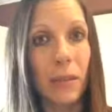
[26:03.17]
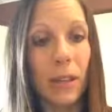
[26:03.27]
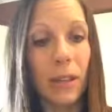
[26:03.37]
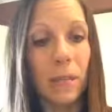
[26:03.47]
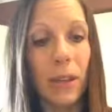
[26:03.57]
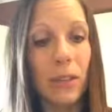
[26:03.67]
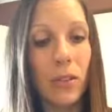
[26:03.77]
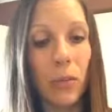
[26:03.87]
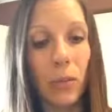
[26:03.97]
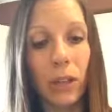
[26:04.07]
And it makes
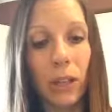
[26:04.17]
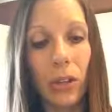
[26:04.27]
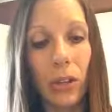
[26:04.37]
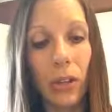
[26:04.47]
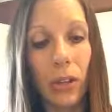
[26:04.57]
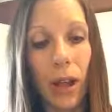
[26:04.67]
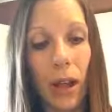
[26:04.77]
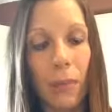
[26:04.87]
a really good